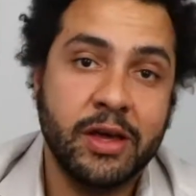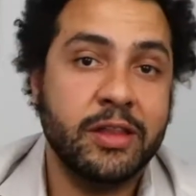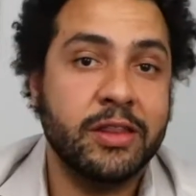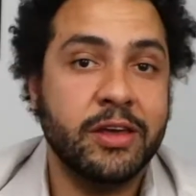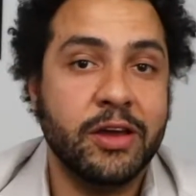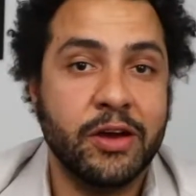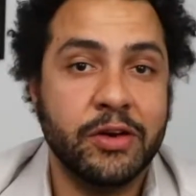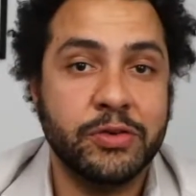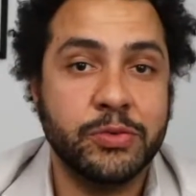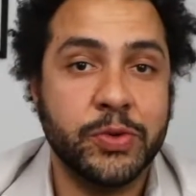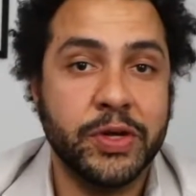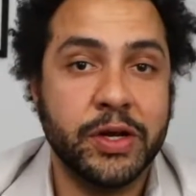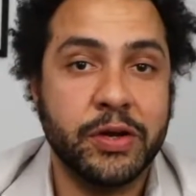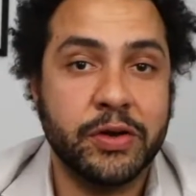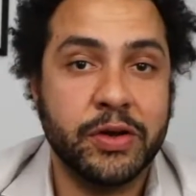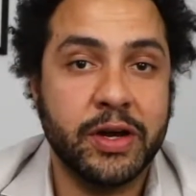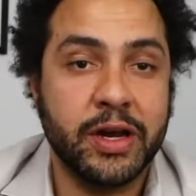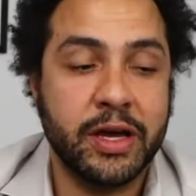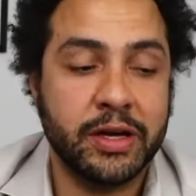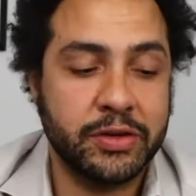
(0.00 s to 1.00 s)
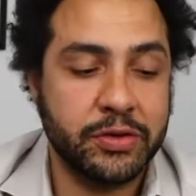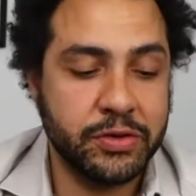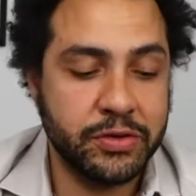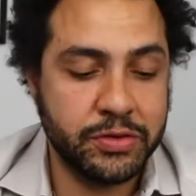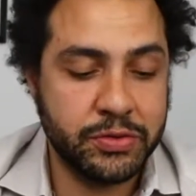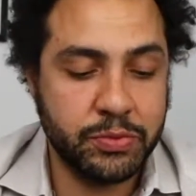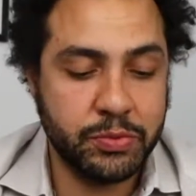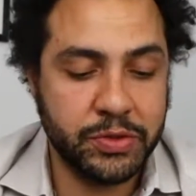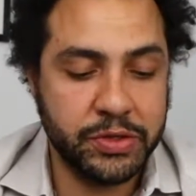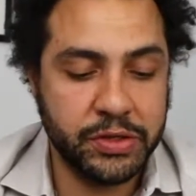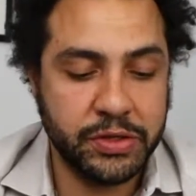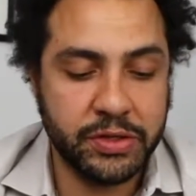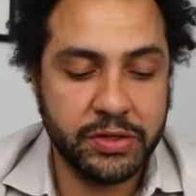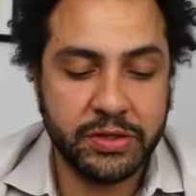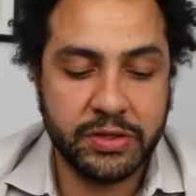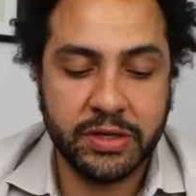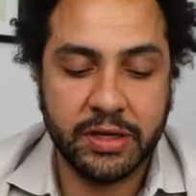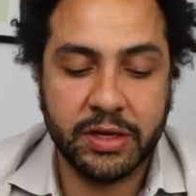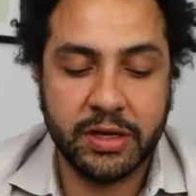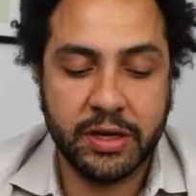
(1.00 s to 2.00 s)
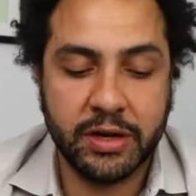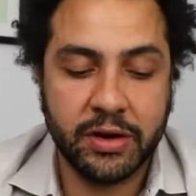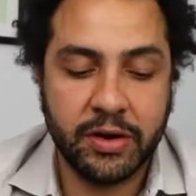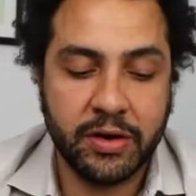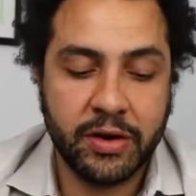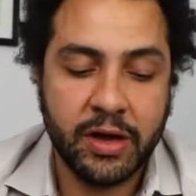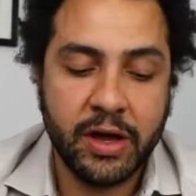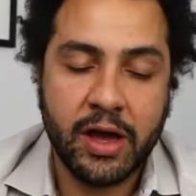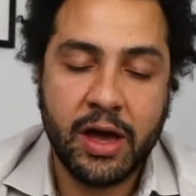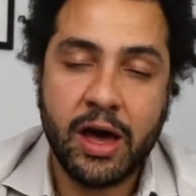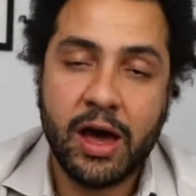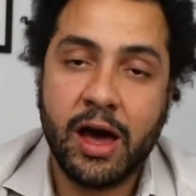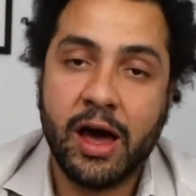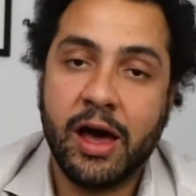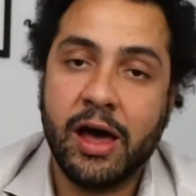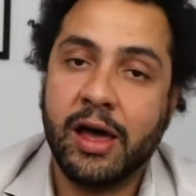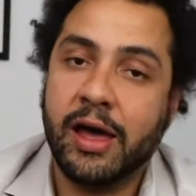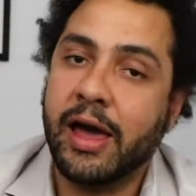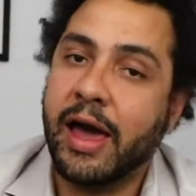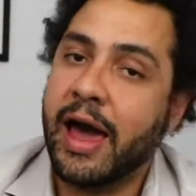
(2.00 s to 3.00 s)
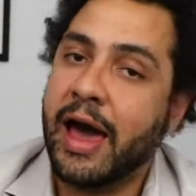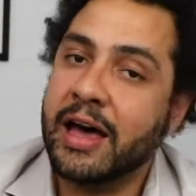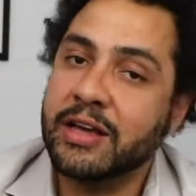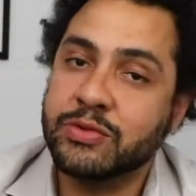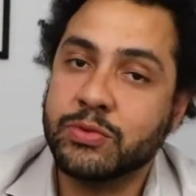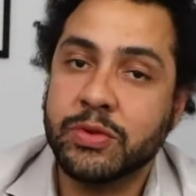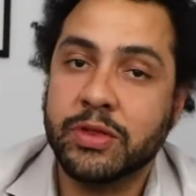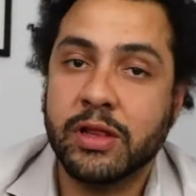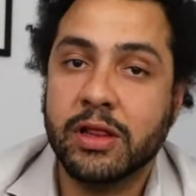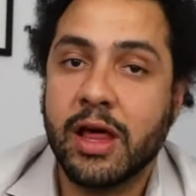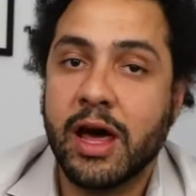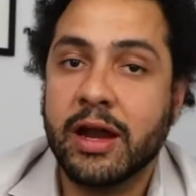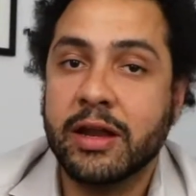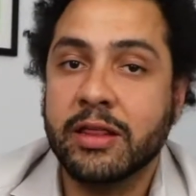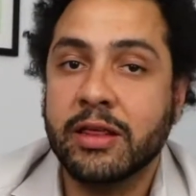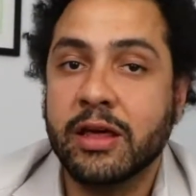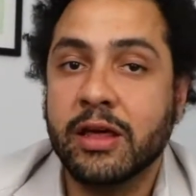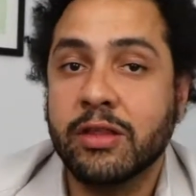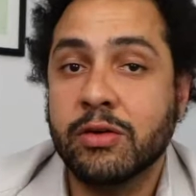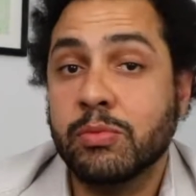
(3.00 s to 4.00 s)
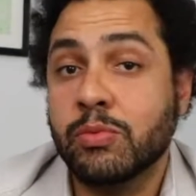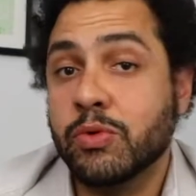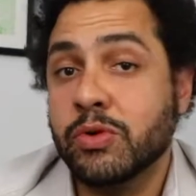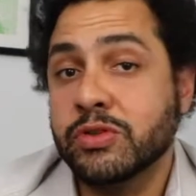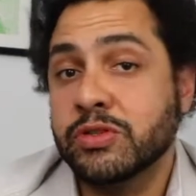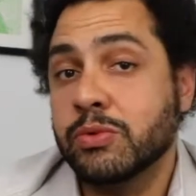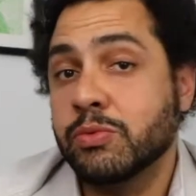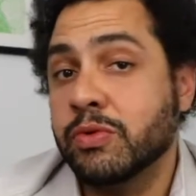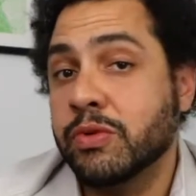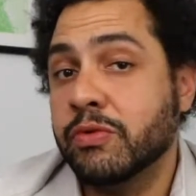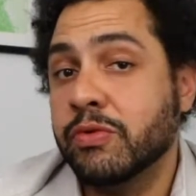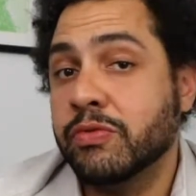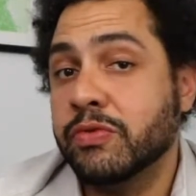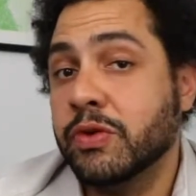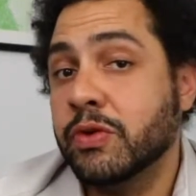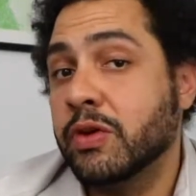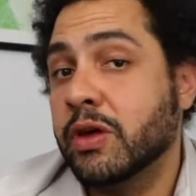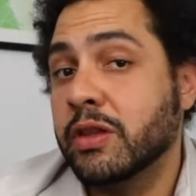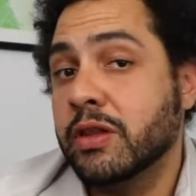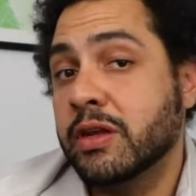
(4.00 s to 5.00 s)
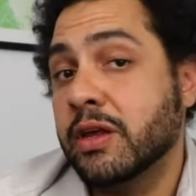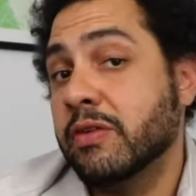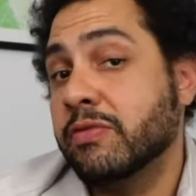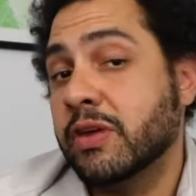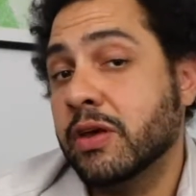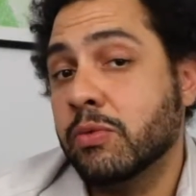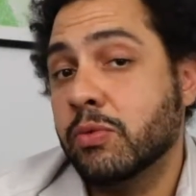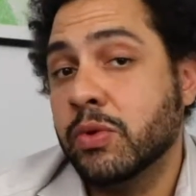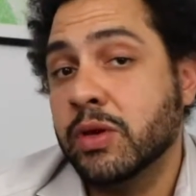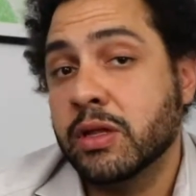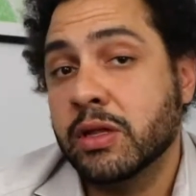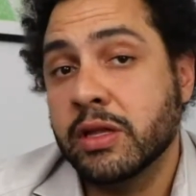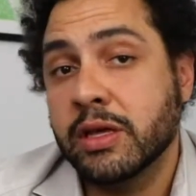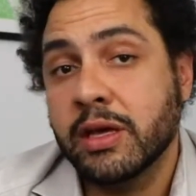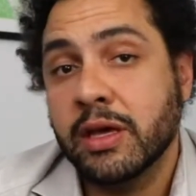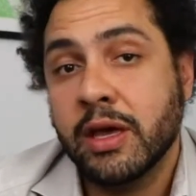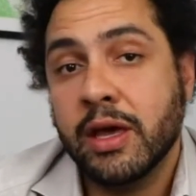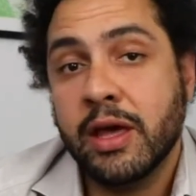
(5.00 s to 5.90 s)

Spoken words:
the Arduino connectors, which you can see here. As with a lot of the other boards that we reviewed on DevKit Weekly,